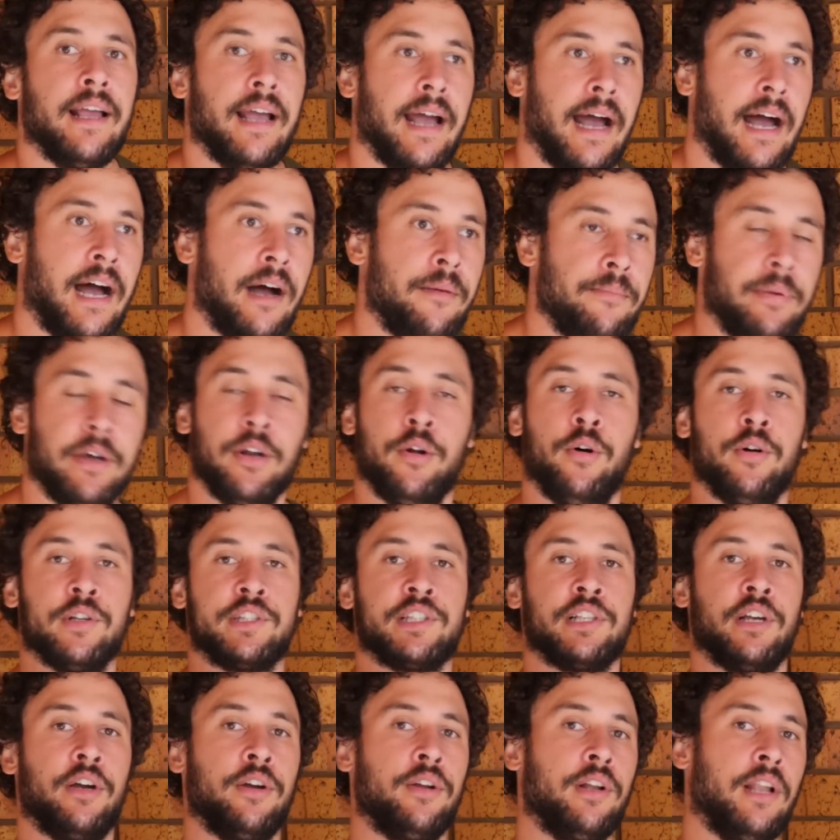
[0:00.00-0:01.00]
But
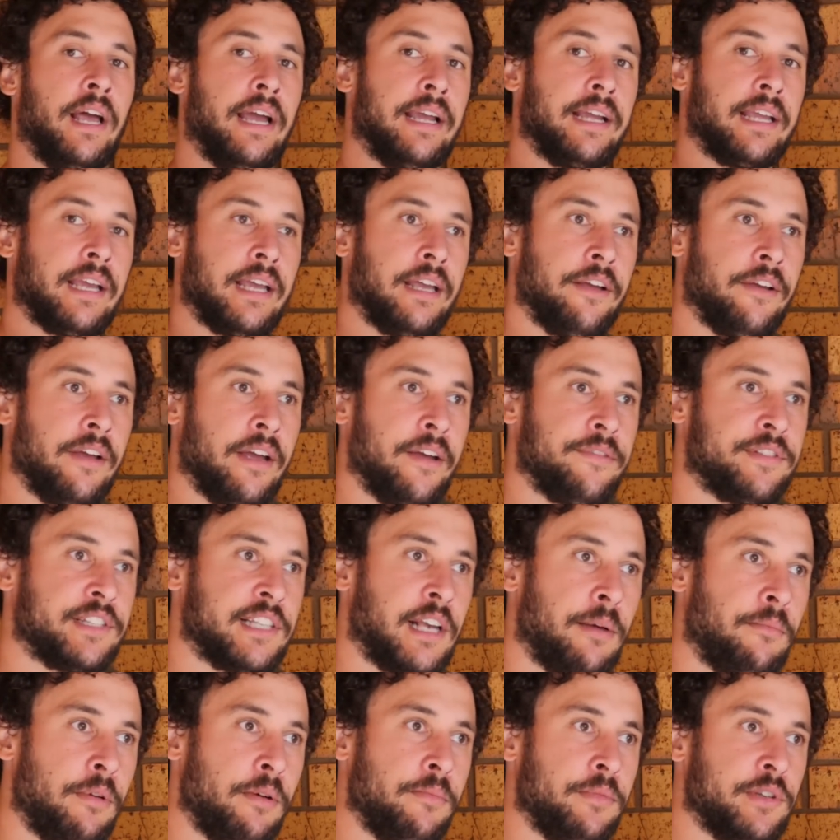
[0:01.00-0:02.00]
also like if
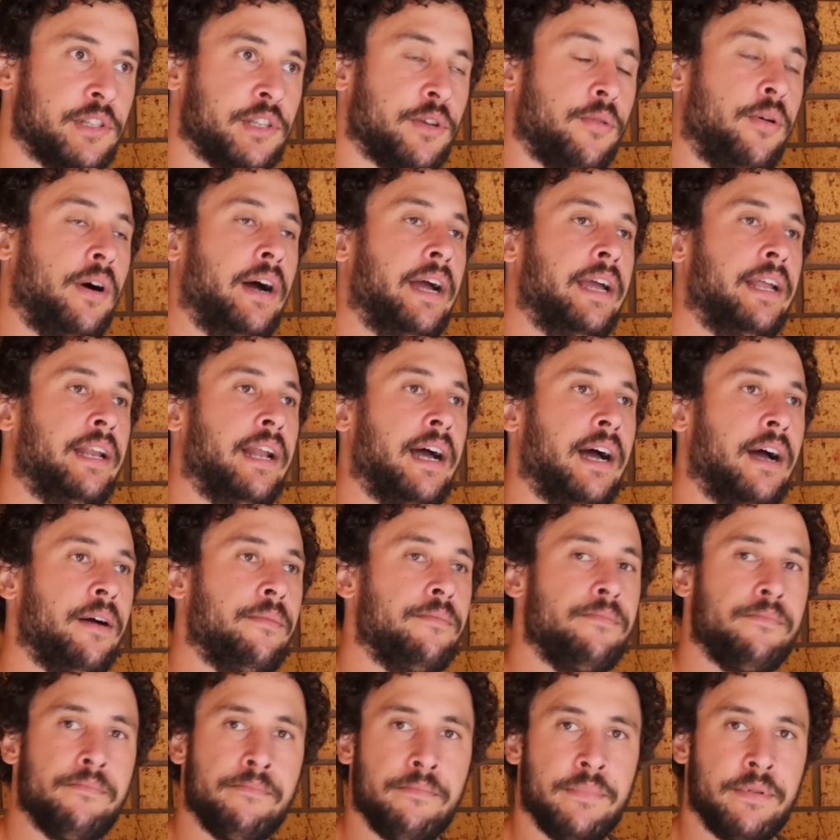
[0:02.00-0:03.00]
someone was quite
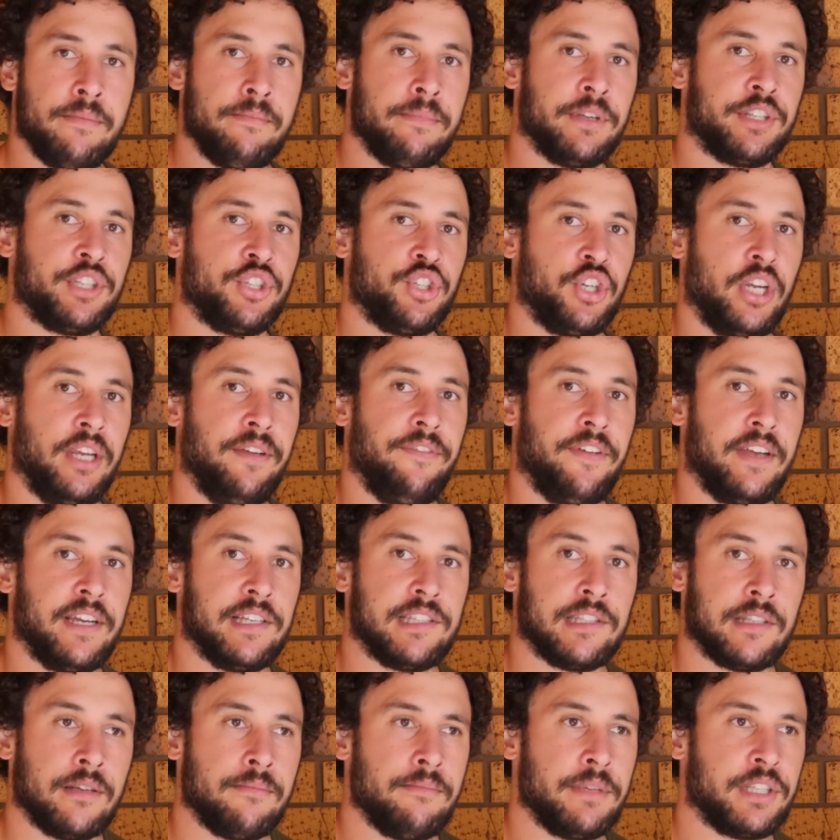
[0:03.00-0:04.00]

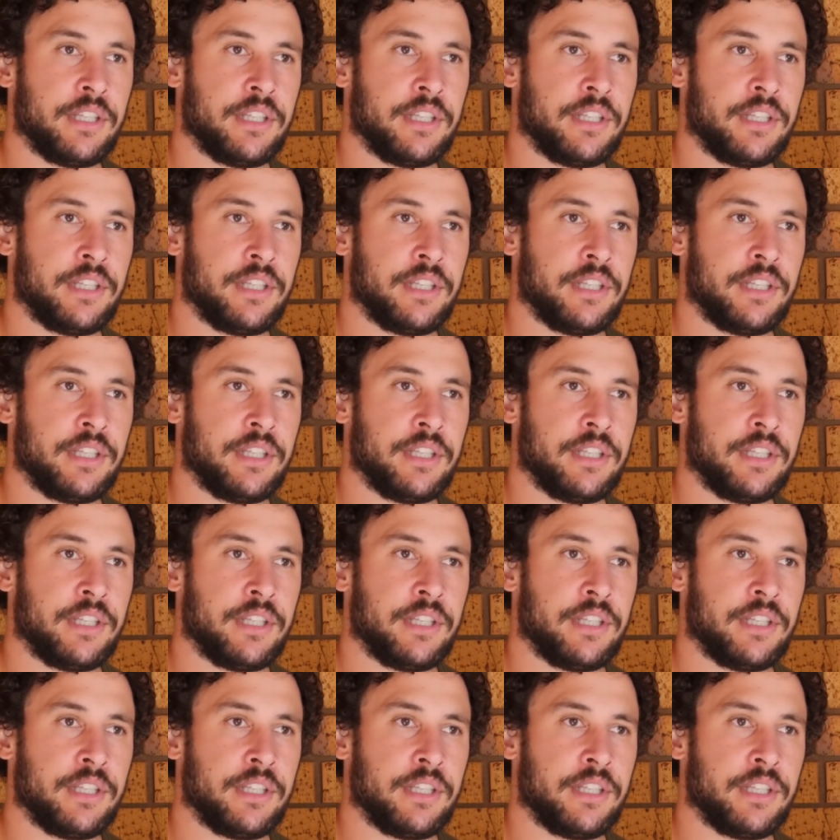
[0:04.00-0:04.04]
mischievous,